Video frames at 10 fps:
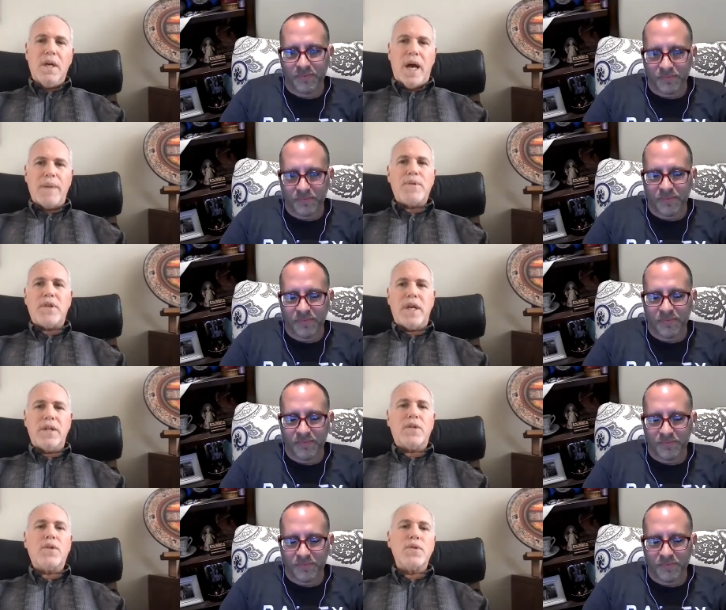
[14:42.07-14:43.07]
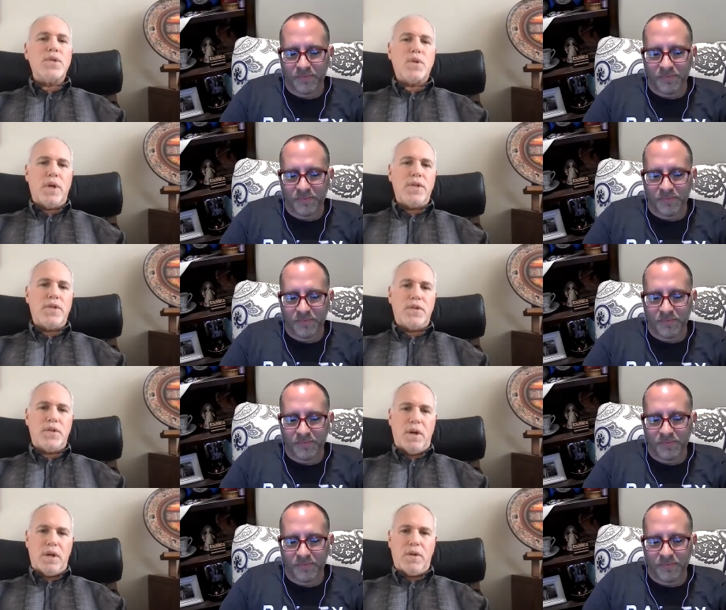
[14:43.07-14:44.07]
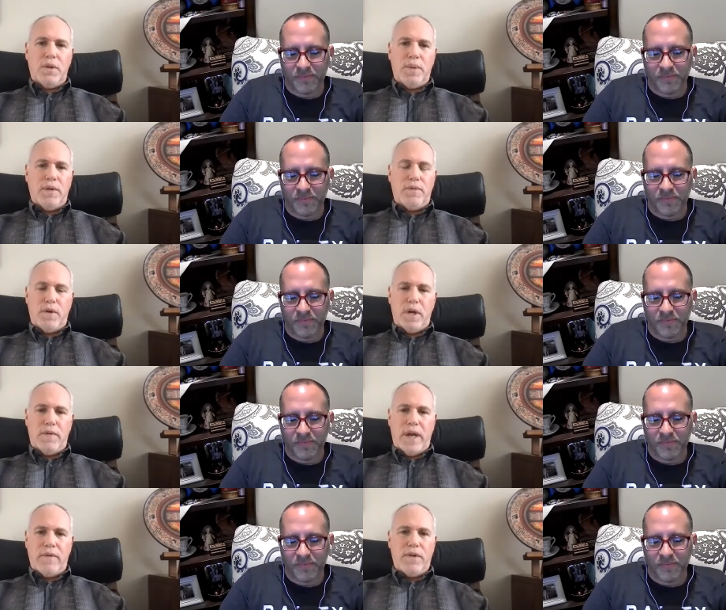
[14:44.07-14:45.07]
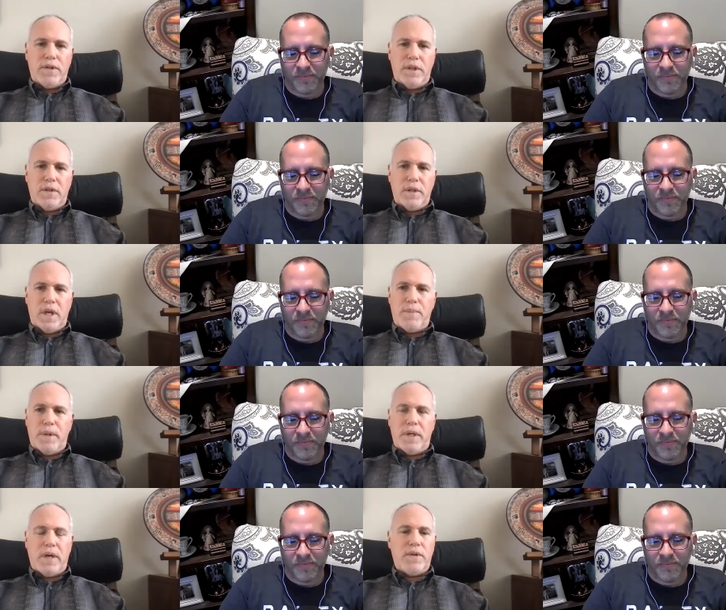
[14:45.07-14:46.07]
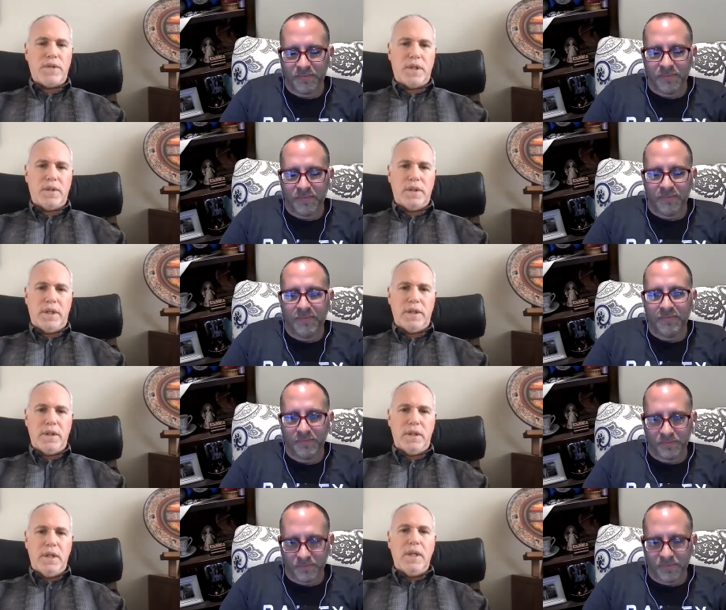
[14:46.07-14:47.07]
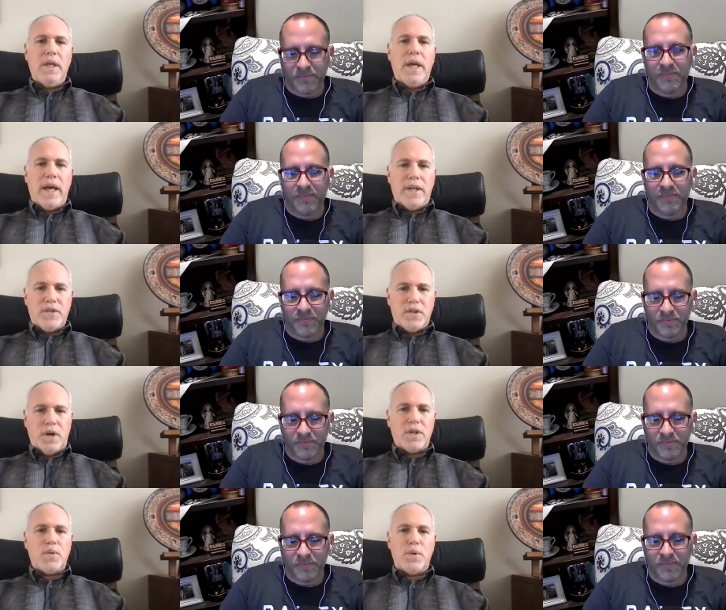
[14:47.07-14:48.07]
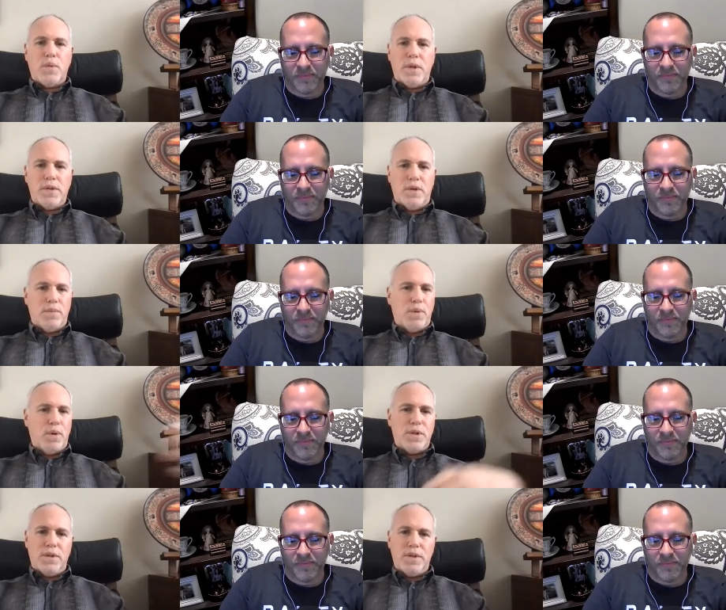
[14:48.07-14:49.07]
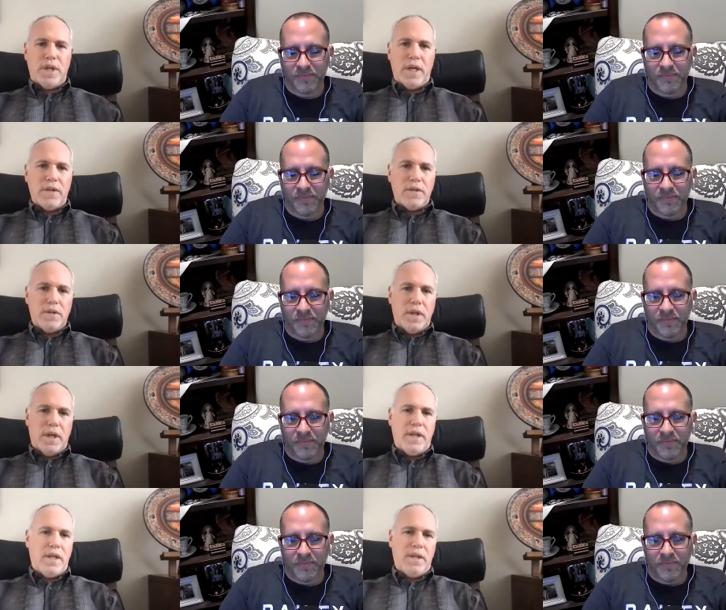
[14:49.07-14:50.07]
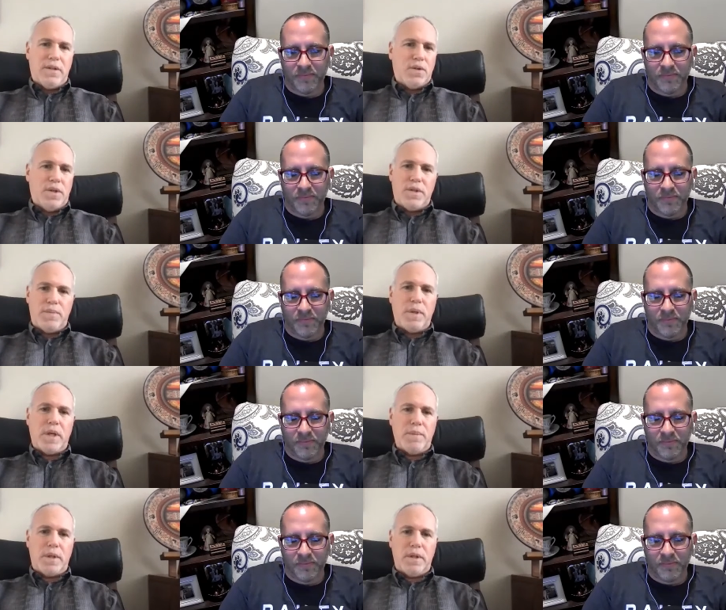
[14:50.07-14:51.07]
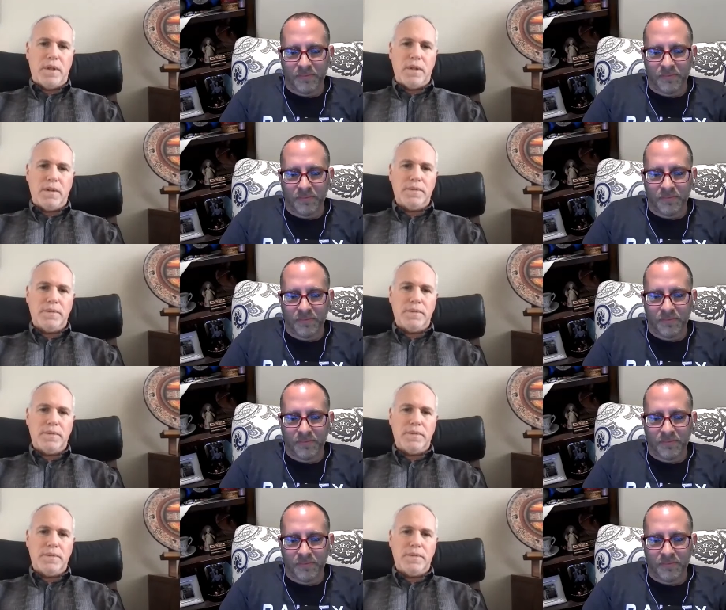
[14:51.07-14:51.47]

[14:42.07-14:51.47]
Speaker 1: I'm saying that those choices are going to be in front of every single company and every single leader, and it starts with one's own personal stance, and then the choices become clear.